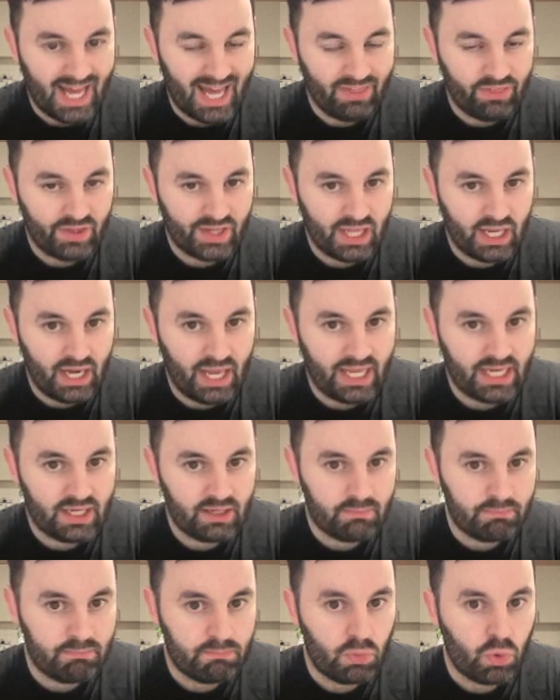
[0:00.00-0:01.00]
think I
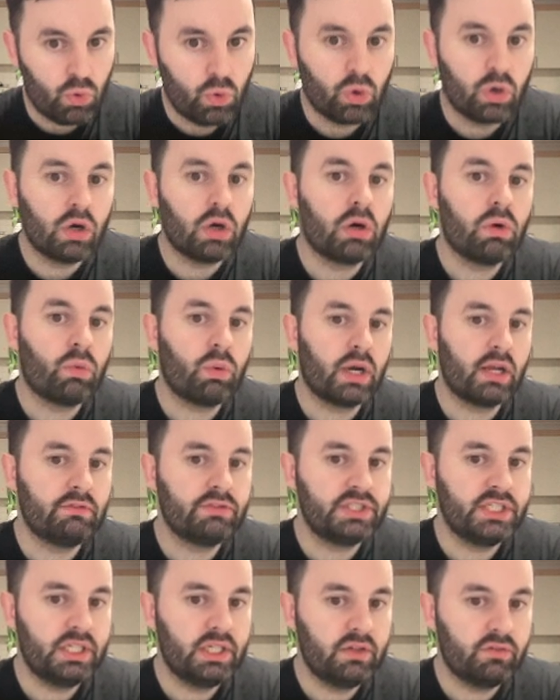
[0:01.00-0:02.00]
like more what I've
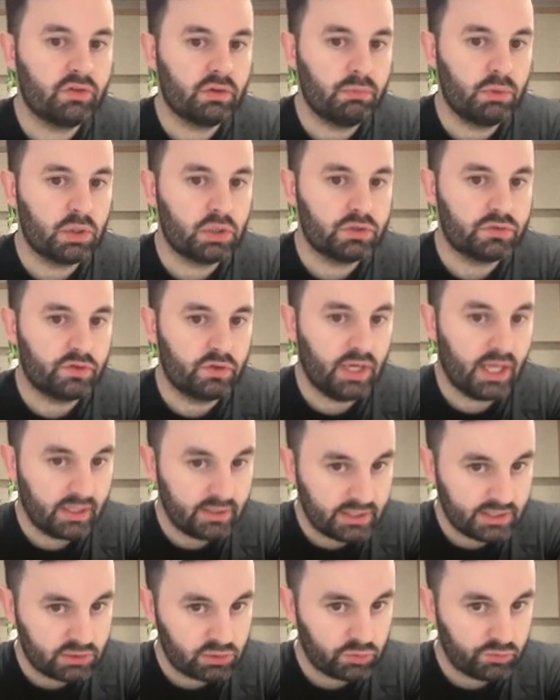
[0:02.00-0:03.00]
seen from Lucas
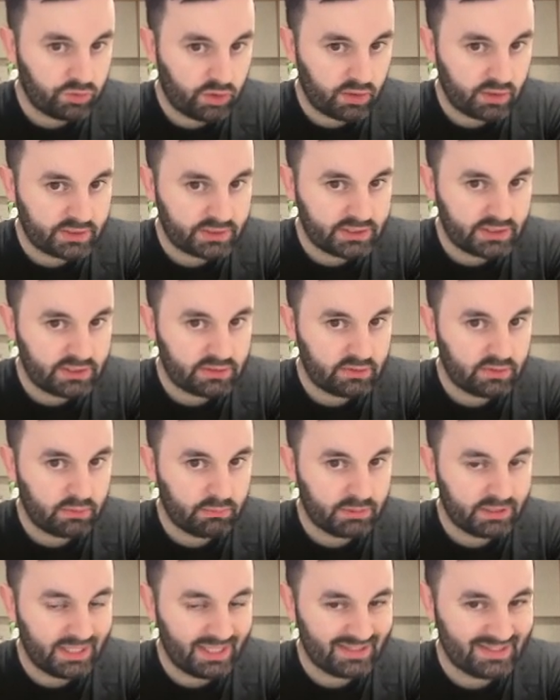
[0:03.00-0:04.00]
Fernandez so far this season than
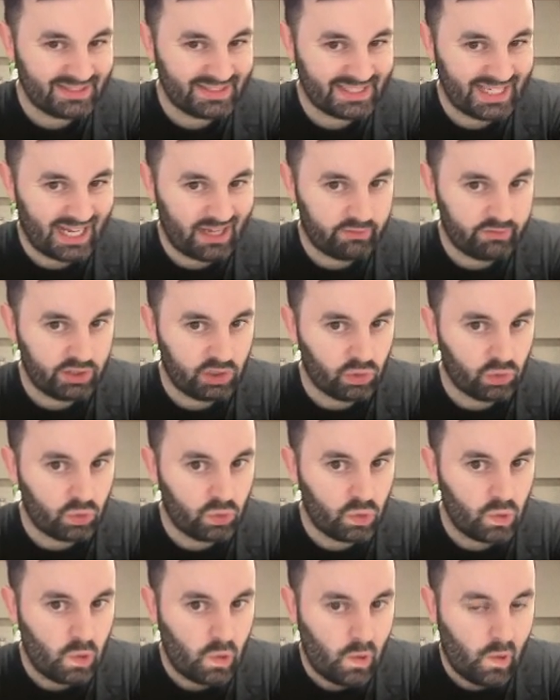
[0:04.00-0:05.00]
Mateus Savio.
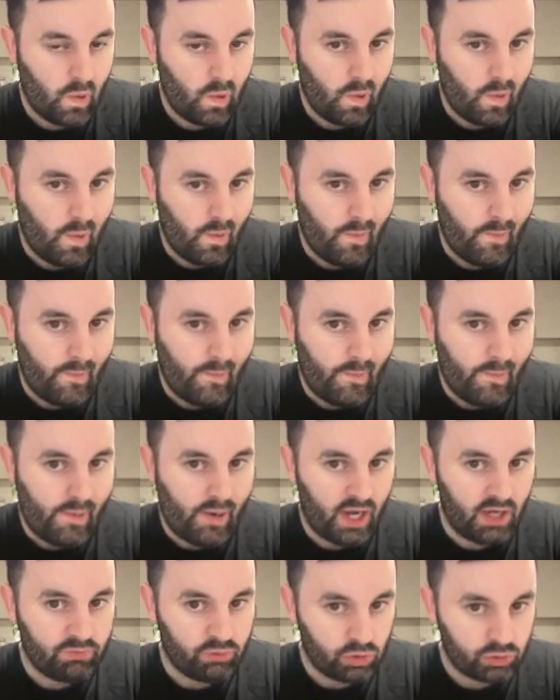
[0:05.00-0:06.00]

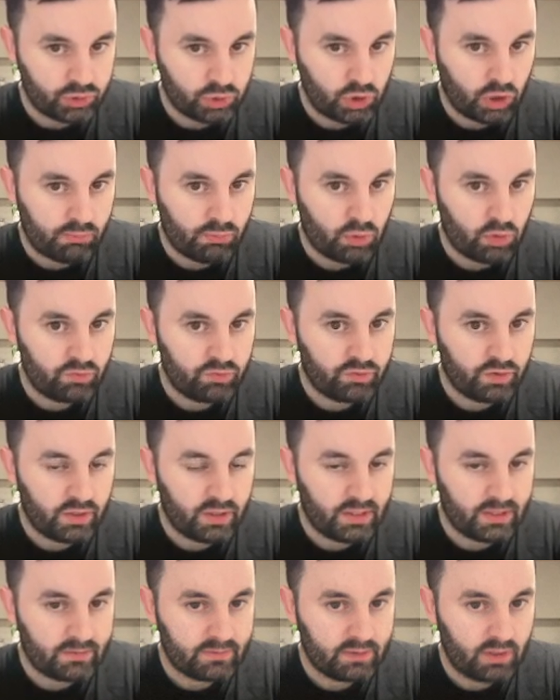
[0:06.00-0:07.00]
I've also got more of
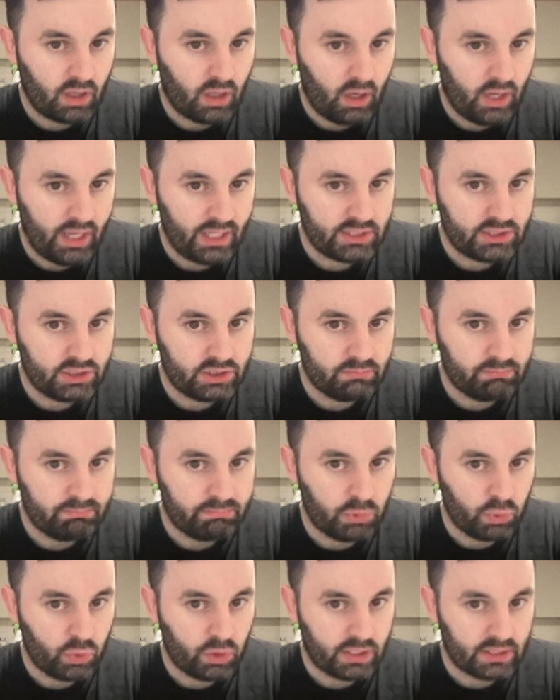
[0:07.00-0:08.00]
a collection
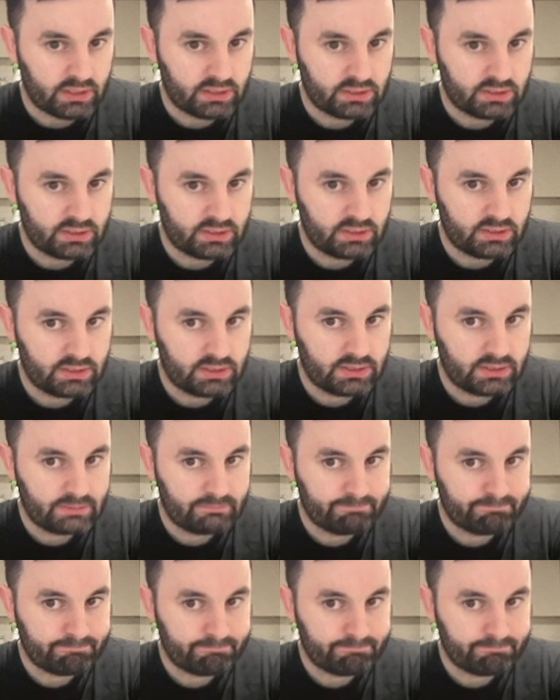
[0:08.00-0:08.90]
bonus.